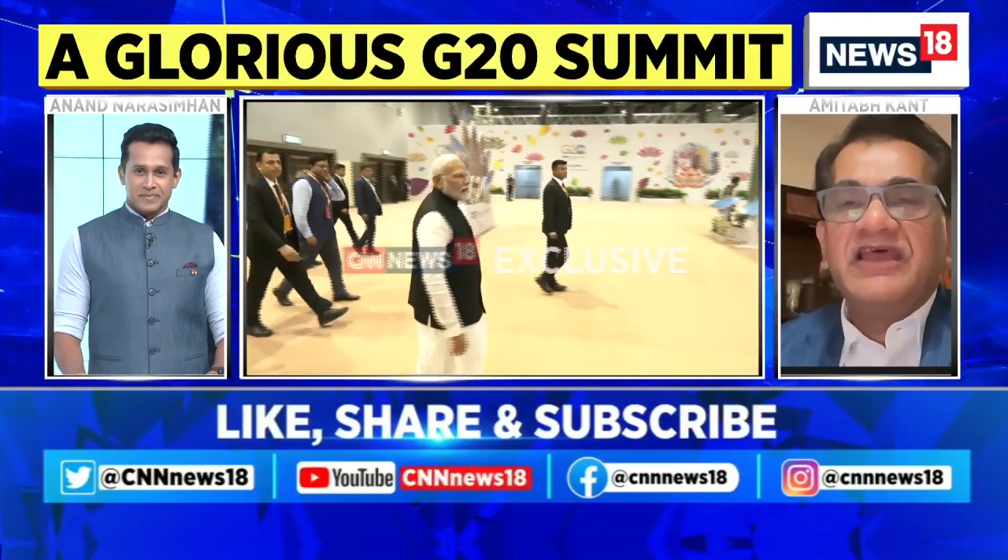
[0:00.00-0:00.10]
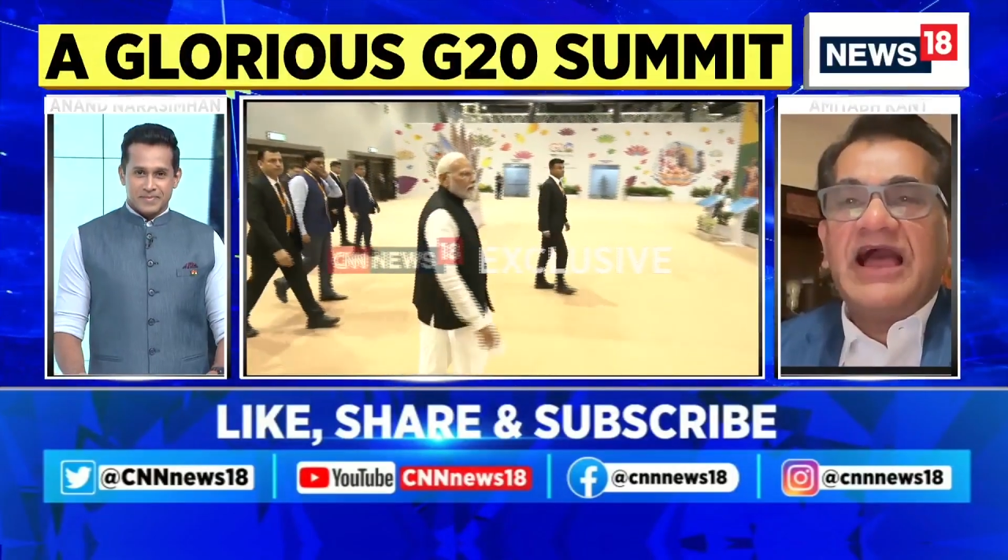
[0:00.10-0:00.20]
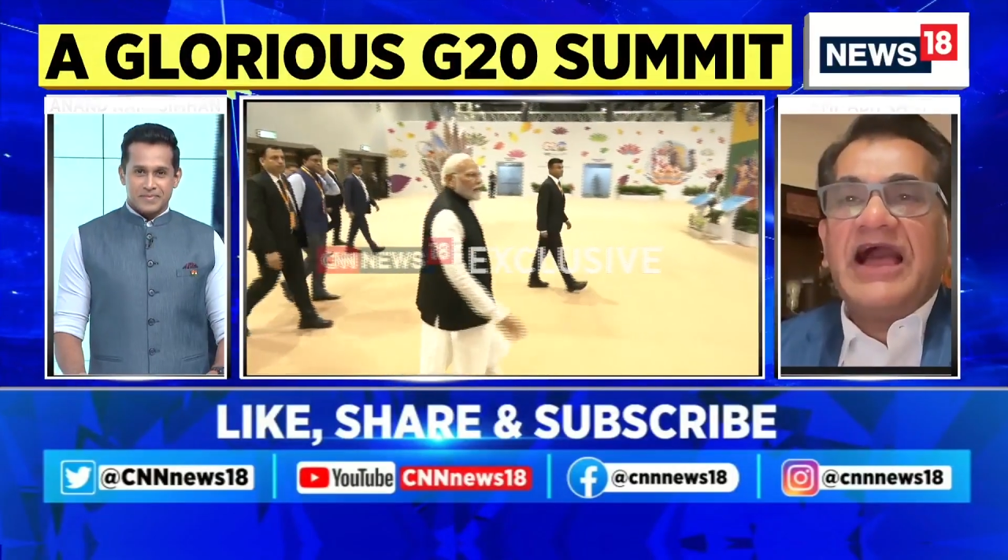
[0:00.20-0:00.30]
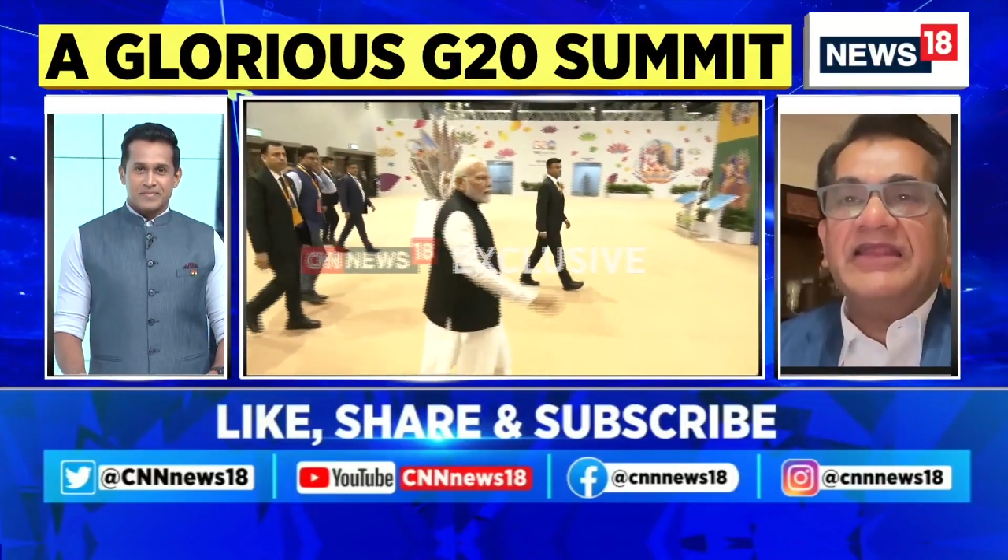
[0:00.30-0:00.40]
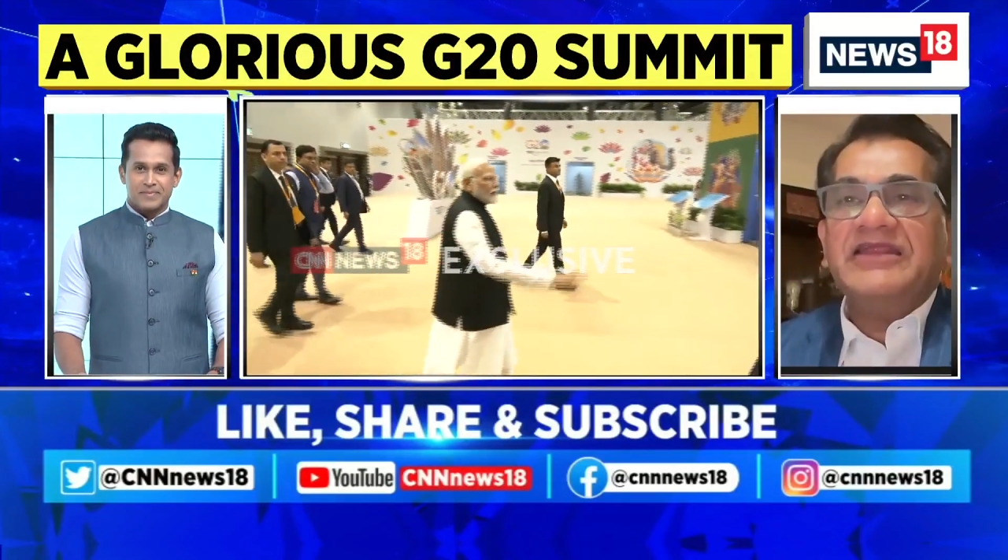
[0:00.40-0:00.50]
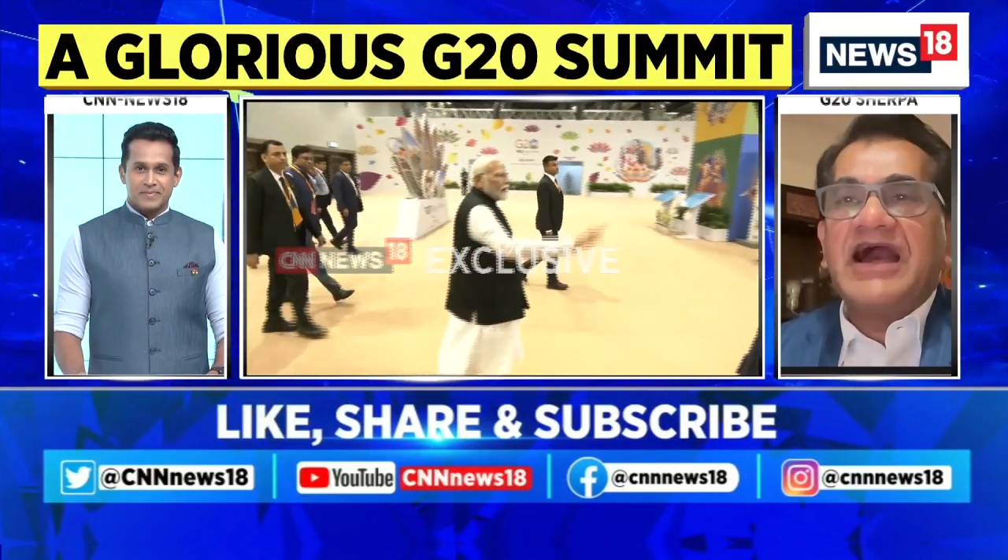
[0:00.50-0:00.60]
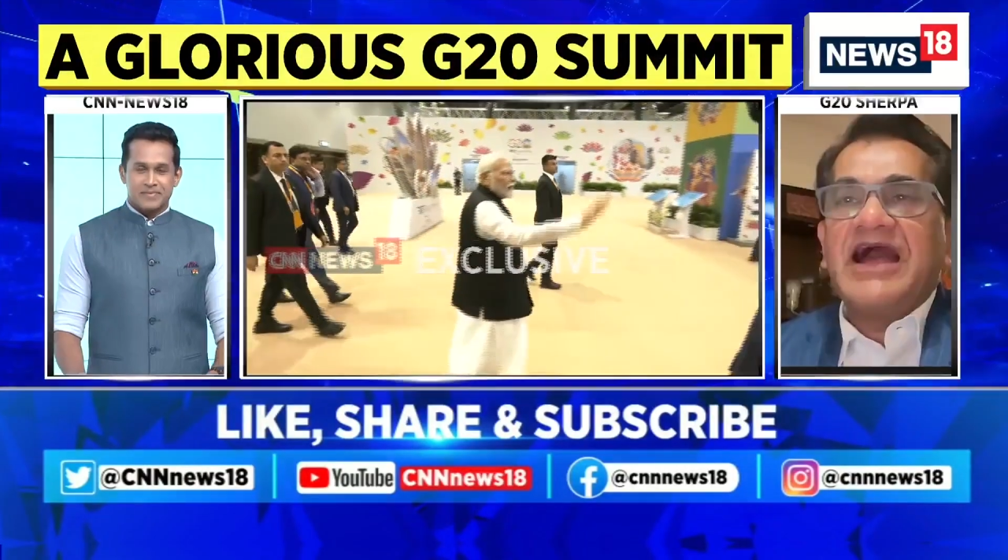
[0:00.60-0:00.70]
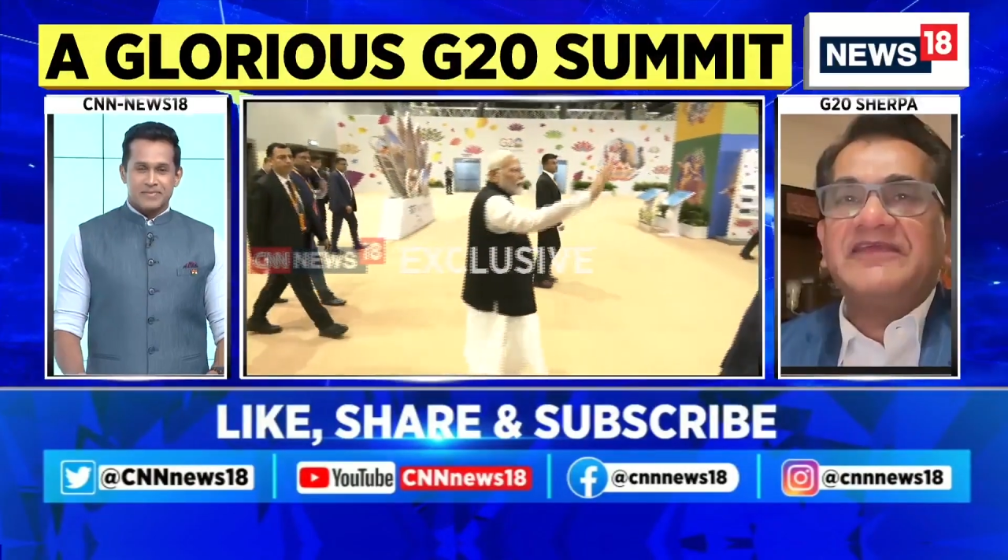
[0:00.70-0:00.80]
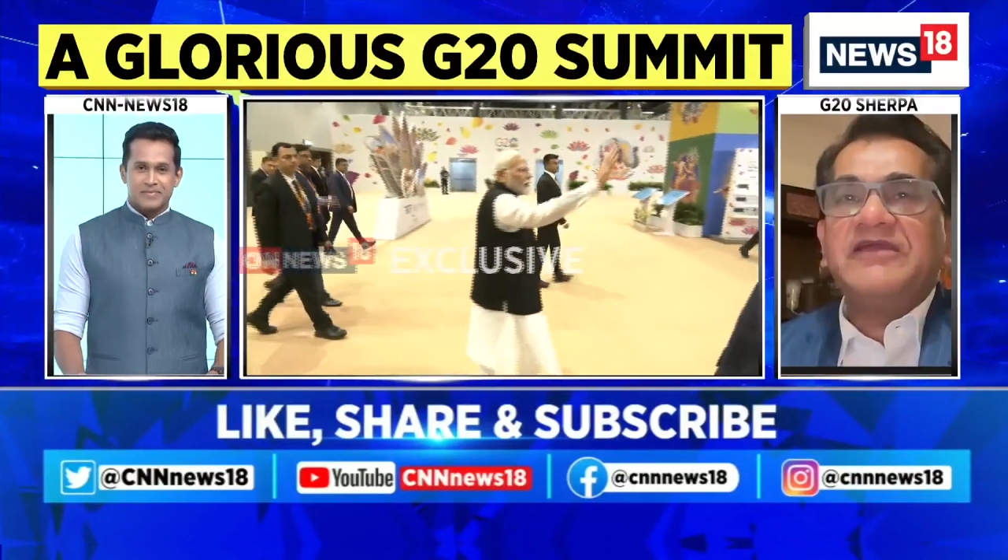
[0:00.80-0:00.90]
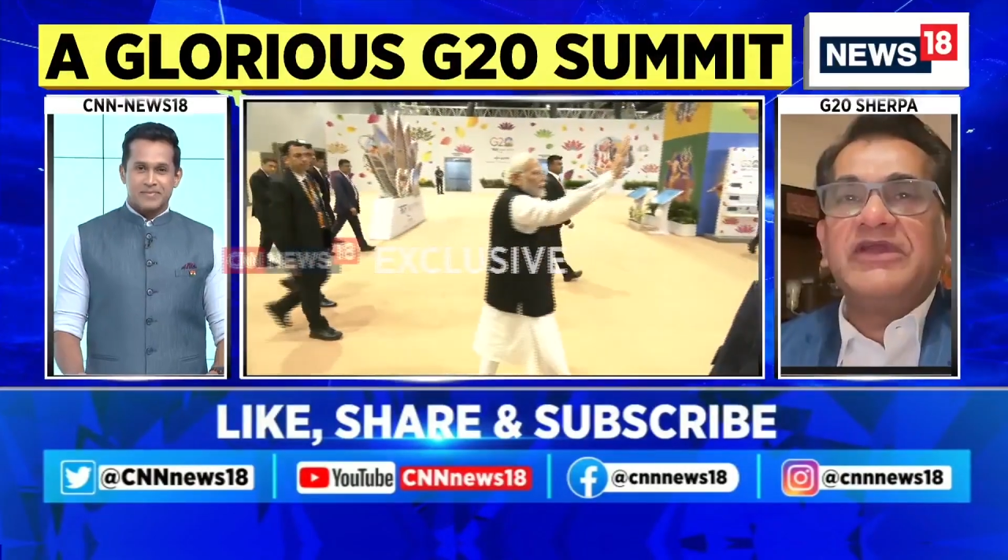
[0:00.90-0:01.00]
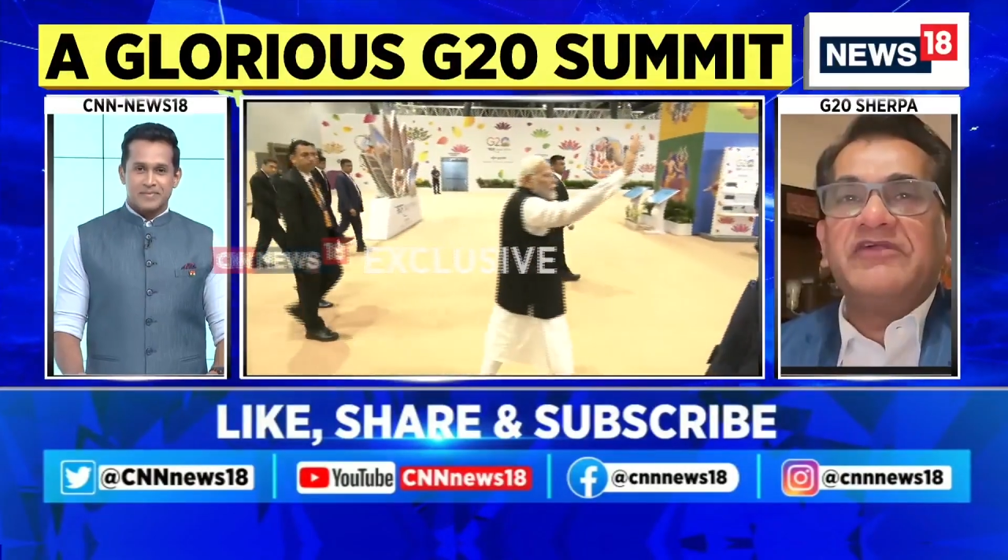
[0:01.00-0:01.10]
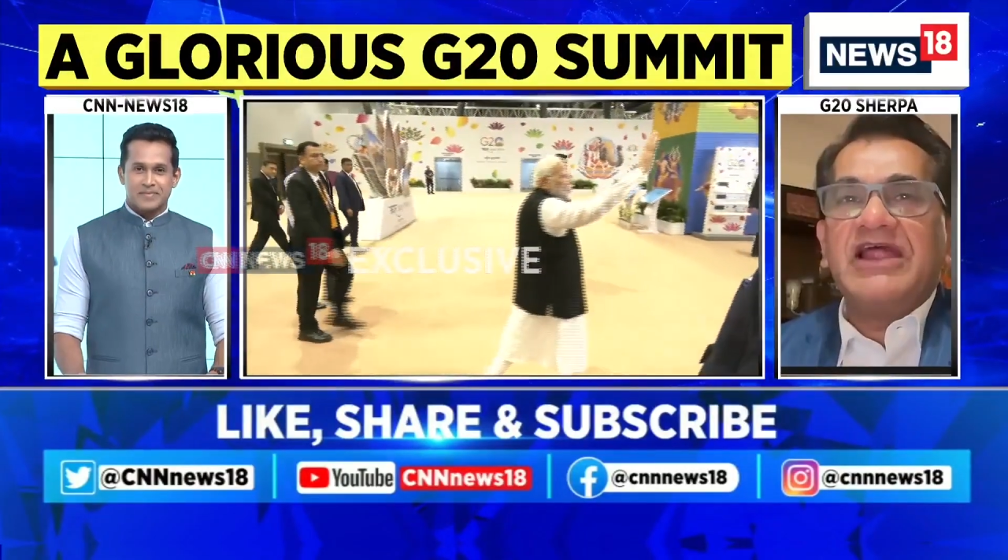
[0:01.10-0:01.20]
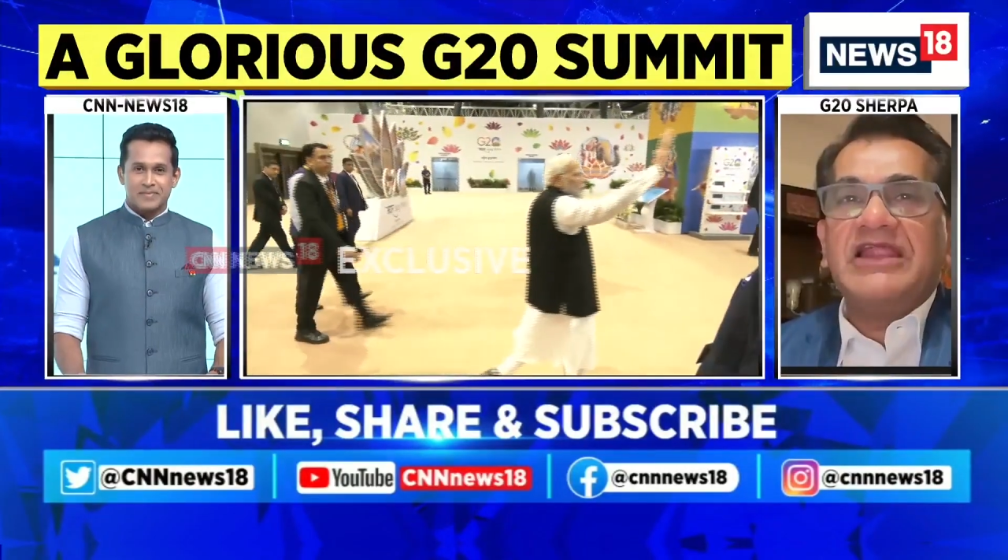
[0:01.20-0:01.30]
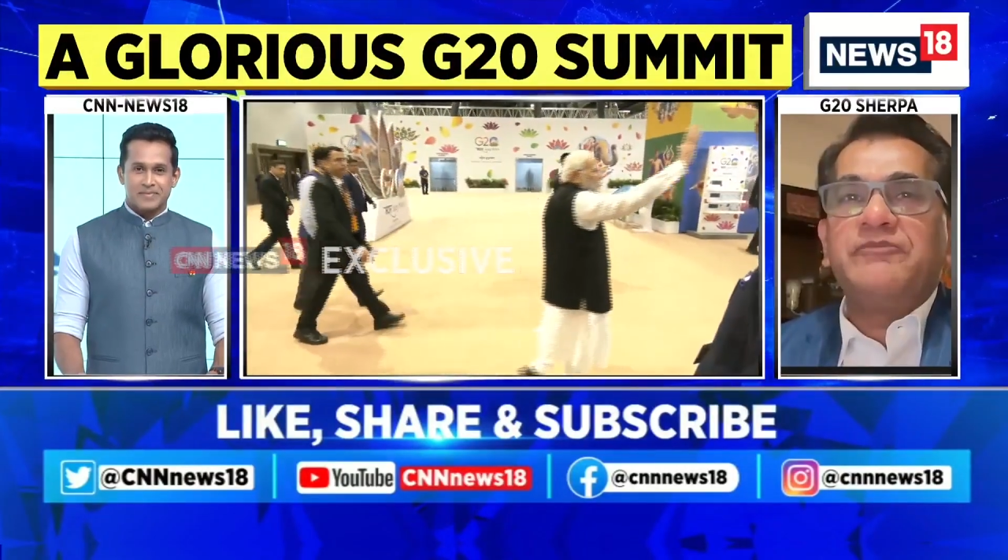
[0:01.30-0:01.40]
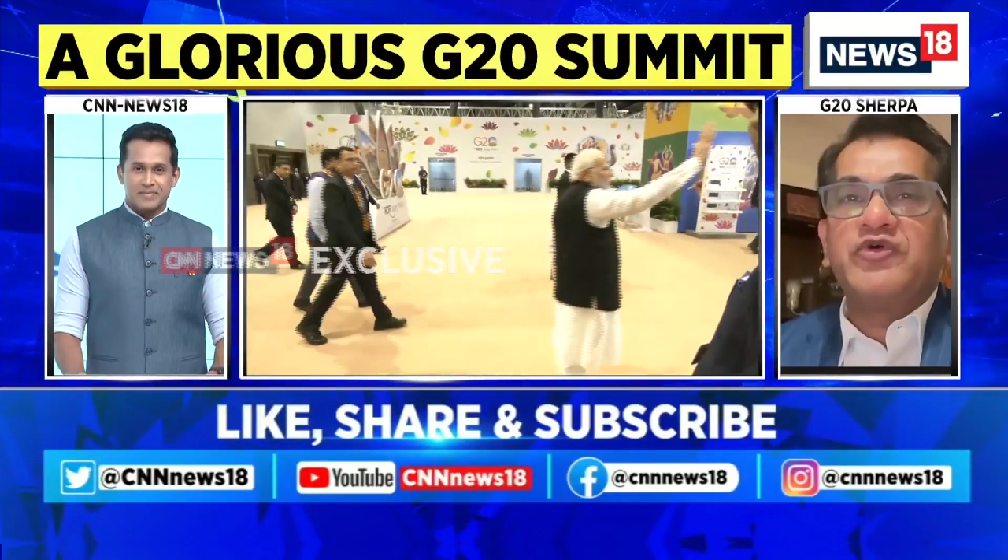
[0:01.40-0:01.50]
And I think we
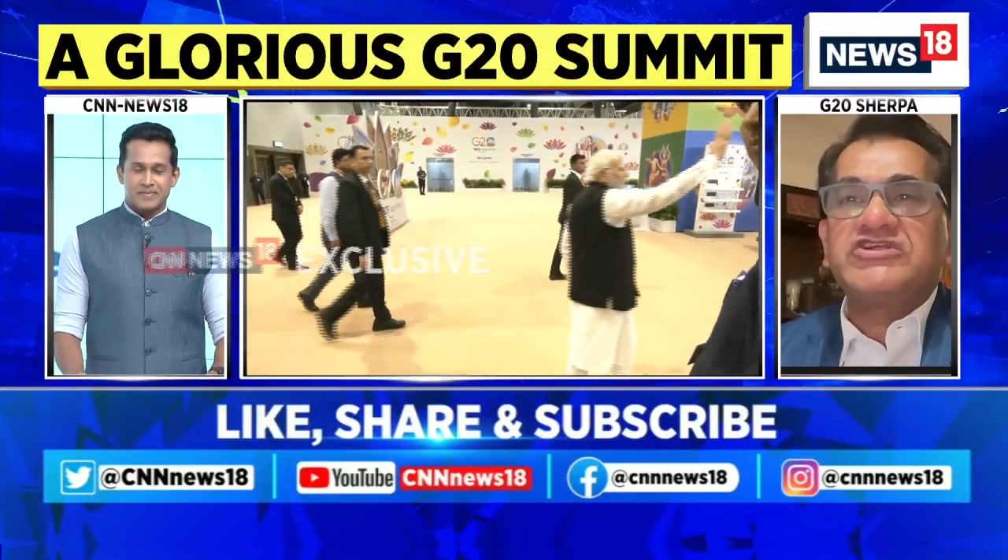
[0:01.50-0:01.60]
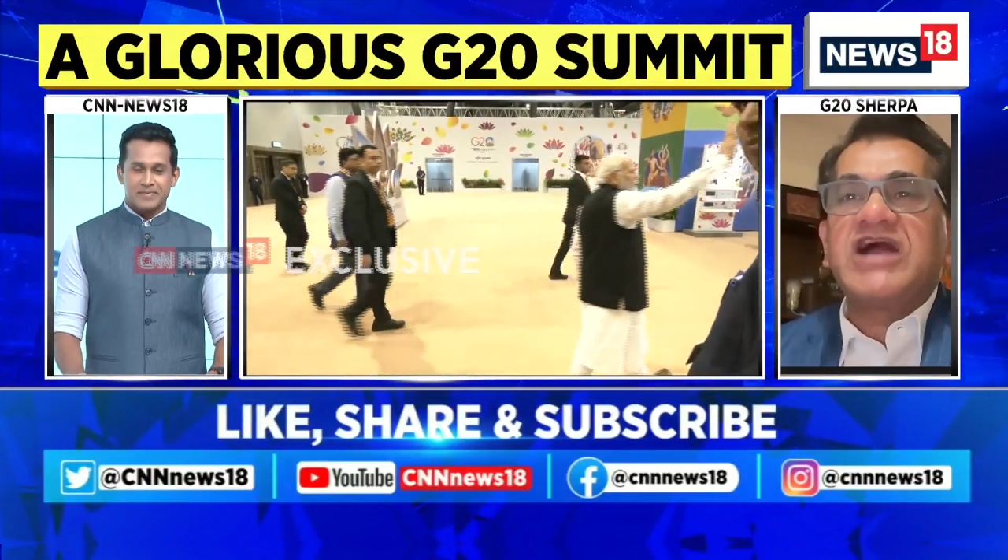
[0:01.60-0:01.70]
really pushed